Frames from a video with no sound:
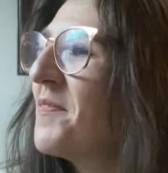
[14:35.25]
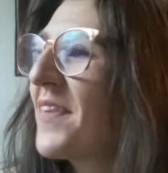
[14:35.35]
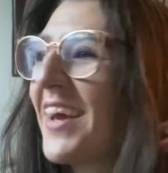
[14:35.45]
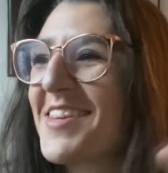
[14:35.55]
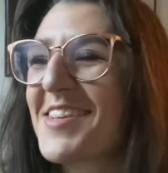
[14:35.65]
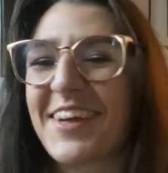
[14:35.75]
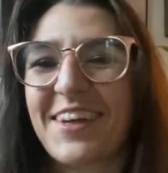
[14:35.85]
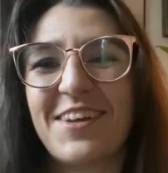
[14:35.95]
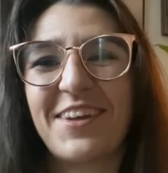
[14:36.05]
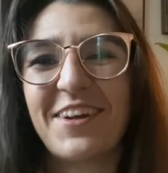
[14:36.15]
it's
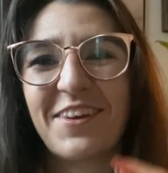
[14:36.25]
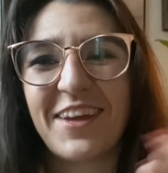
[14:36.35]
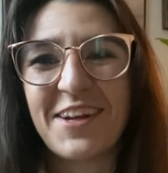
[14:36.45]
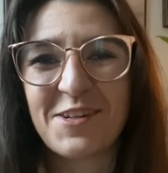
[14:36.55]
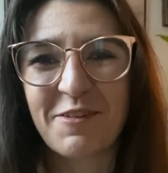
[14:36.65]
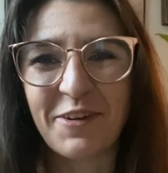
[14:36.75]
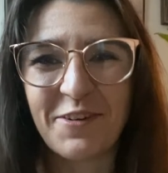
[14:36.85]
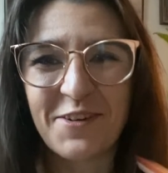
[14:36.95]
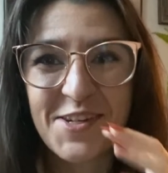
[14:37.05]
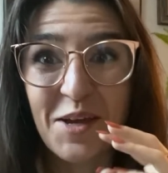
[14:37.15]
like, you know, the
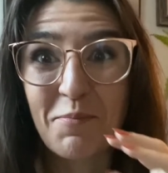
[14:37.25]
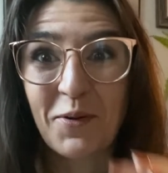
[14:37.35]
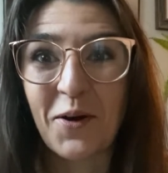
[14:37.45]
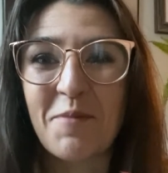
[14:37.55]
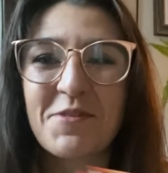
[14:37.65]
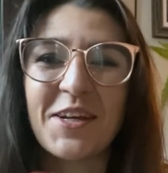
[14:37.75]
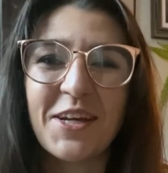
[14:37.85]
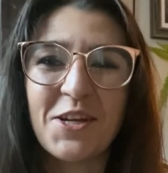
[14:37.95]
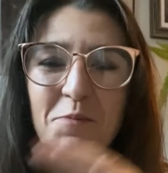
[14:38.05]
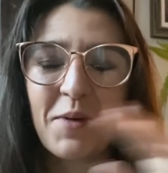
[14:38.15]
interviewer is like prompting
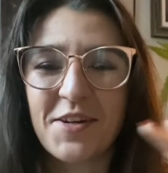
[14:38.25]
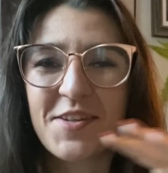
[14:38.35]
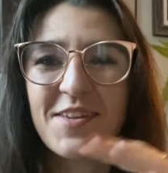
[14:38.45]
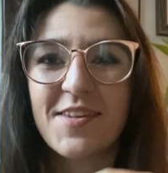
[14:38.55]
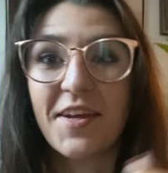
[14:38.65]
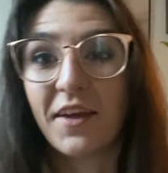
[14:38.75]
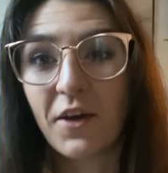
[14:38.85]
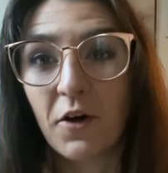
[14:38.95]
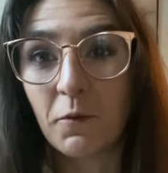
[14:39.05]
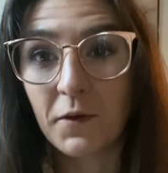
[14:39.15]
each person saying like,
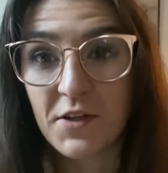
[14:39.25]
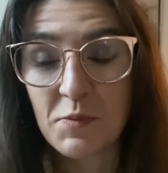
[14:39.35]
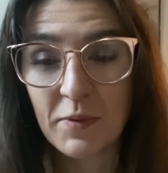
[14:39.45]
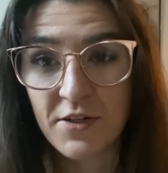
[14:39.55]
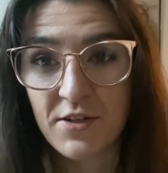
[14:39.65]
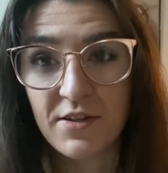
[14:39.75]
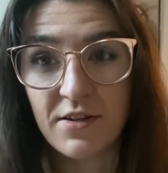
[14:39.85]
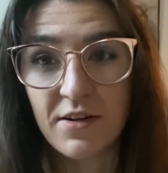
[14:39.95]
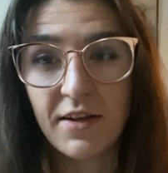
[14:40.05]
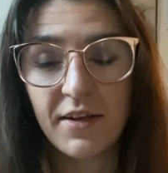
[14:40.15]
oh well, this
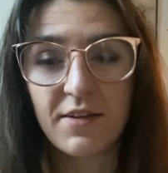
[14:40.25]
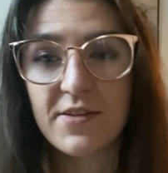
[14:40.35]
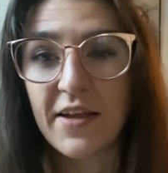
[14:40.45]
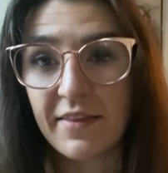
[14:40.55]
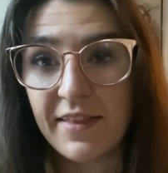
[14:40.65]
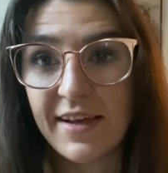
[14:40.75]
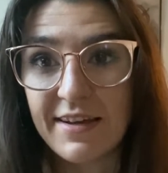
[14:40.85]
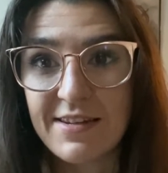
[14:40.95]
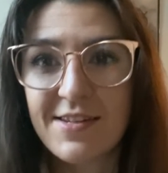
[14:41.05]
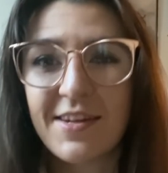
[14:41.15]
person said
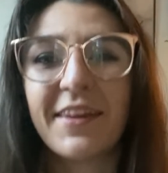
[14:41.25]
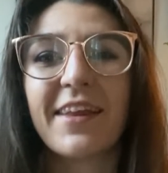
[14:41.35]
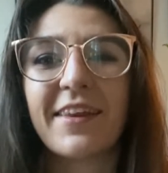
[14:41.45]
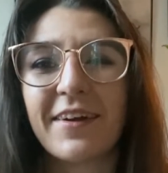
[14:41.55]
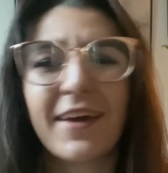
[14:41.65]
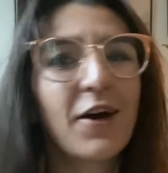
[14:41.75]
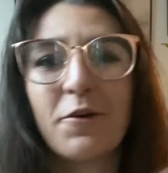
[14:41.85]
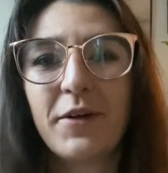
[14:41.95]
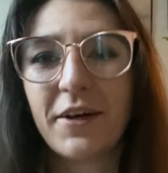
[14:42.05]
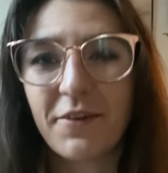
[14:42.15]
this, and then they're like, oh
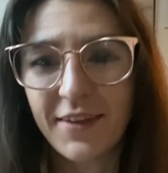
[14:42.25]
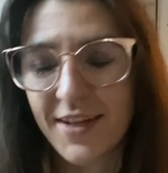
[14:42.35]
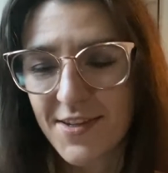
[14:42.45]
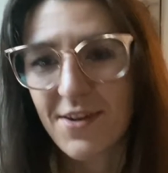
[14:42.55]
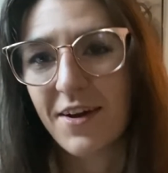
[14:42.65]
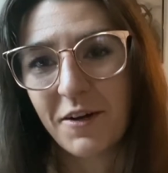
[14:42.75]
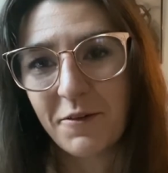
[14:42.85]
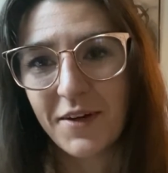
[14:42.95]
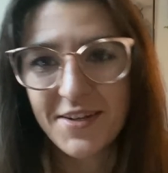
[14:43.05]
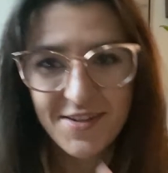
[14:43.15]
no, that's not how
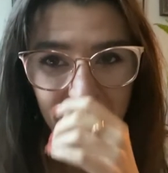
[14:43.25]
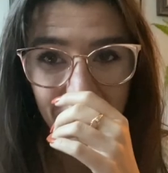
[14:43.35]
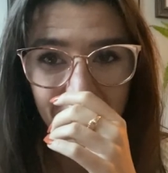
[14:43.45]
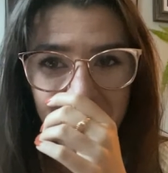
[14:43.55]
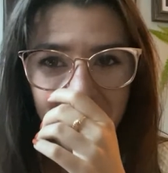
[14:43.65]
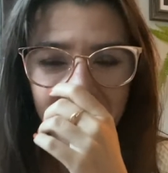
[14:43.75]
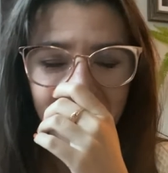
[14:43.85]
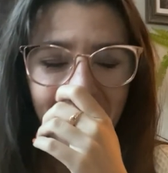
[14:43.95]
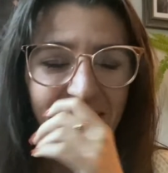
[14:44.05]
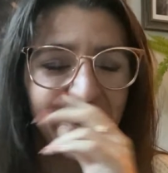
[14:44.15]
it was, or whatever.
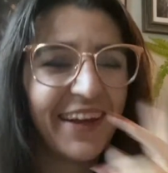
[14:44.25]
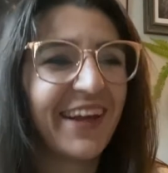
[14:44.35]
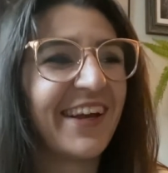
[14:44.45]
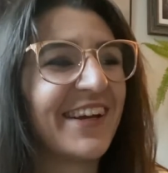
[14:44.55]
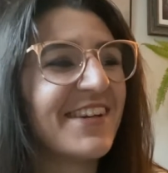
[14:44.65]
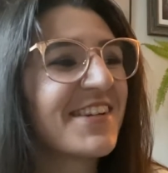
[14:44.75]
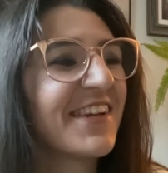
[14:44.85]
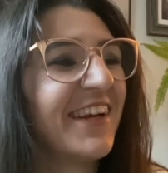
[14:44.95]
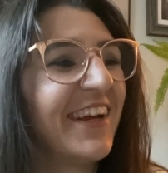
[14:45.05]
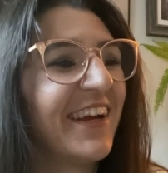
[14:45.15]

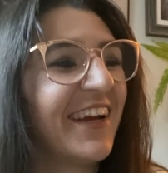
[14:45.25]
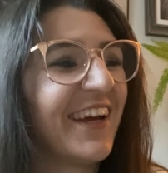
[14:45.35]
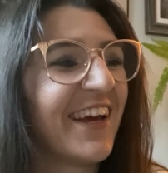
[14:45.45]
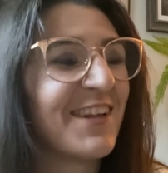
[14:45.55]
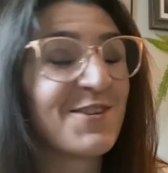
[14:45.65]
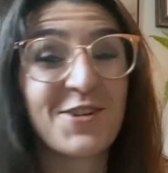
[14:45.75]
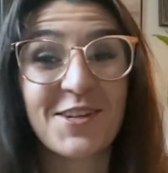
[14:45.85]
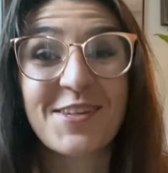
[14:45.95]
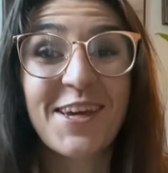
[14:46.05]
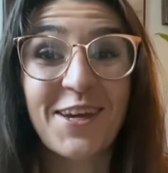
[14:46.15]
And it's
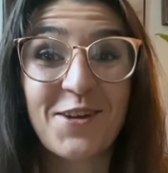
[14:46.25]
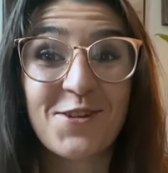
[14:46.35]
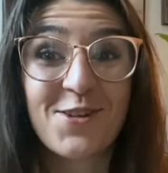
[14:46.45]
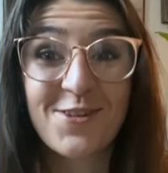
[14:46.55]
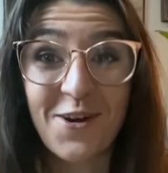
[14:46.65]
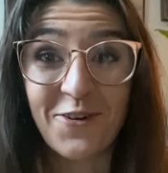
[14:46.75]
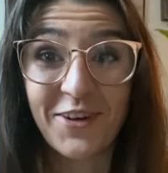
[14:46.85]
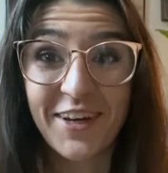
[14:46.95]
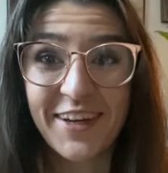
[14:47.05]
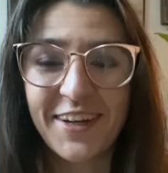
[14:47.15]
just like so
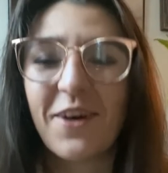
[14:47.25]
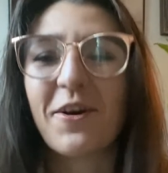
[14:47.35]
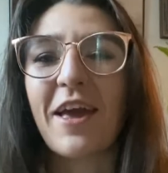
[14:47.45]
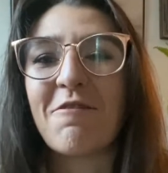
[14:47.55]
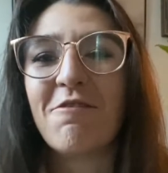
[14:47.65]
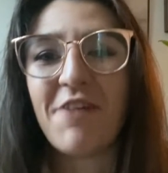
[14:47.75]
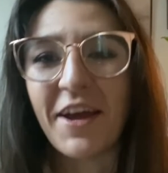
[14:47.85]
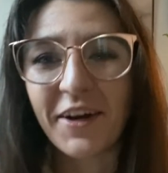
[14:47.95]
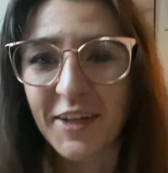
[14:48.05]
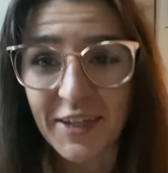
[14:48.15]
good. Okay,
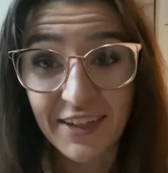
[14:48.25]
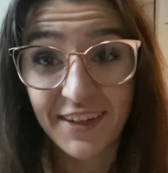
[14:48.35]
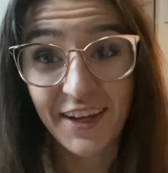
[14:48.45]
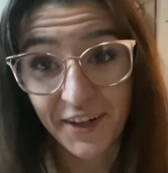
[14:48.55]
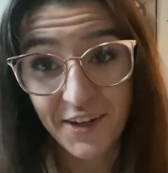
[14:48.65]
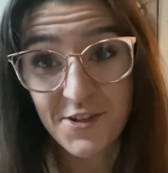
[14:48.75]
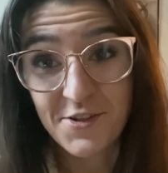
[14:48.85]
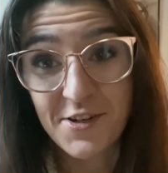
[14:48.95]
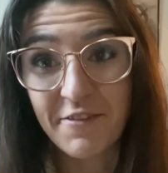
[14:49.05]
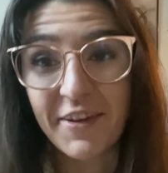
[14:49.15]
very character
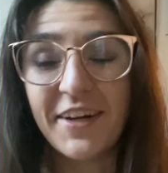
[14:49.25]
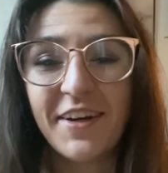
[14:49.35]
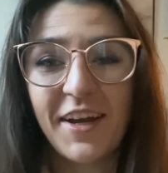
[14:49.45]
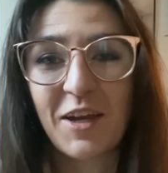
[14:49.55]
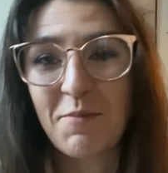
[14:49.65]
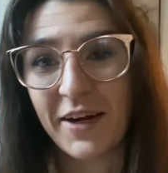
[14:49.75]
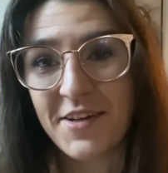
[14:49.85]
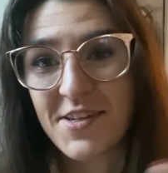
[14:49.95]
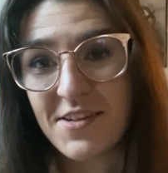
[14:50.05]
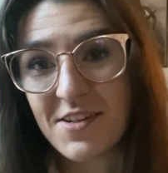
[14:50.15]
driven in
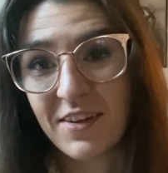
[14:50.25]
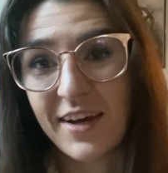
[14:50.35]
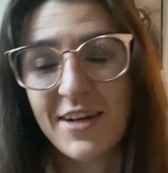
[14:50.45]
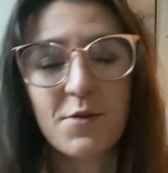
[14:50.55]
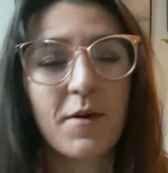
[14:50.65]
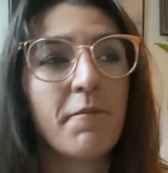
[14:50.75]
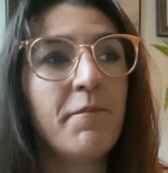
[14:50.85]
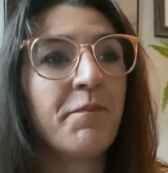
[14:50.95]
comparison to the last one.